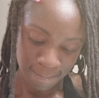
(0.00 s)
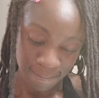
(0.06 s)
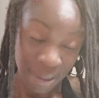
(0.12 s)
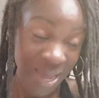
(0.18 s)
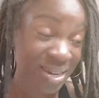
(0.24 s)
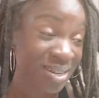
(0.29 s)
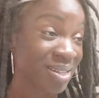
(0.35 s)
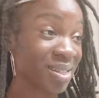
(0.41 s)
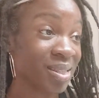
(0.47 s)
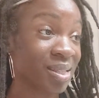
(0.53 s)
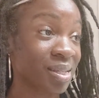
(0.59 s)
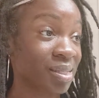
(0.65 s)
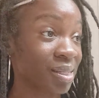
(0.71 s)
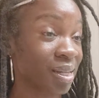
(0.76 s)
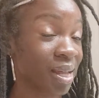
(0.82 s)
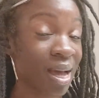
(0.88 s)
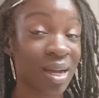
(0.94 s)
I need
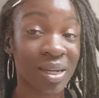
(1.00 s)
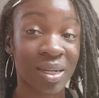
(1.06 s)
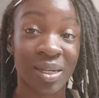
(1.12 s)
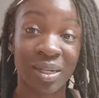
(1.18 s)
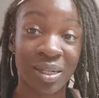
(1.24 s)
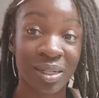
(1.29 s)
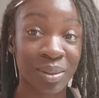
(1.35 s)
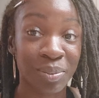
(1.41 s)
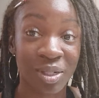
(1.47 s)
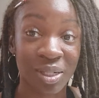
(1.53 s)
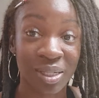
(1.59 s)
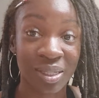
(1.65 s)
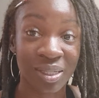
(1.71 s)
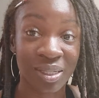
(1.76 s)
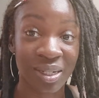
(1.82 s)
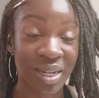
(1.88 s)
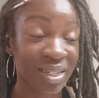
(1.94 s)
this lock cut, bro.
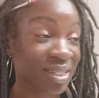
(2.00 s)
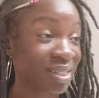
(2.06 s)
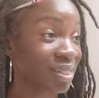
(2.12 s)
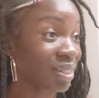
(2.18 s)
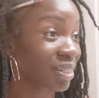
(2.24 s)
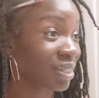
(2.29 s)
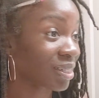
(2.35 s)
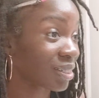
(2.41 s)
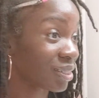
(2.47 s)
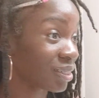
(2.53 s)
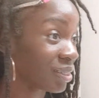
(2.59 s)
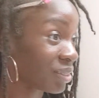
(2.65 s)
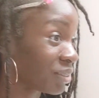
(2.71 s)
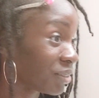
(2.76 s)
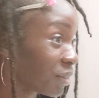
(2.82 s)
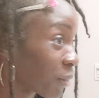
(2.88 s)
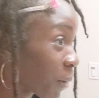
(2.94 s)
I need it
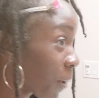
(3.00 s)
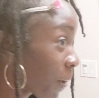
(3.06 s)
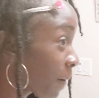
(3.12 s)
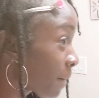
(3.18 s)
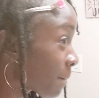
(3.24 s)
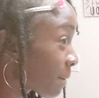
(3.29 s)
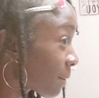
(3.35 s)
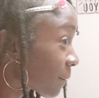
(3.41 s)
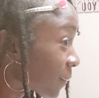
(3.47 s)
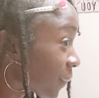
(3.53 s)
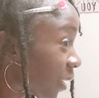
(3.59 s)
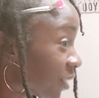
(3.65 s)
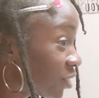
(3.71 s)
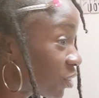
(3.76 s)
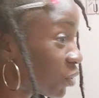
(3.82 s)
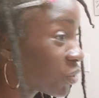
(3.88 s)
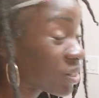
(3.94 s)
cut.
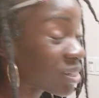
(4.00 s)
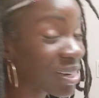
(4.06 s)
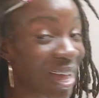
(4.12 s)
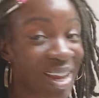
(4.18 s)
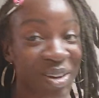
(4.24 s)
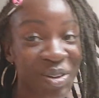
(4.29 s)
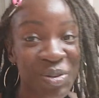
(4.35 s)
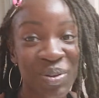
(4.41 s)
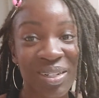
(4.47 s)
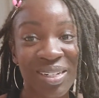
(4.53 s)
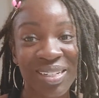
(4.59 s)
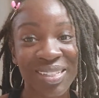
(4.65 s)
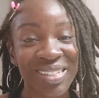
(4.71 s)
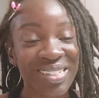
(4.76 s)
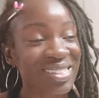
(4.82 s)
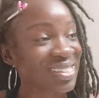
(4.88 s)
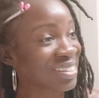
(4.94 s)
I don't want it this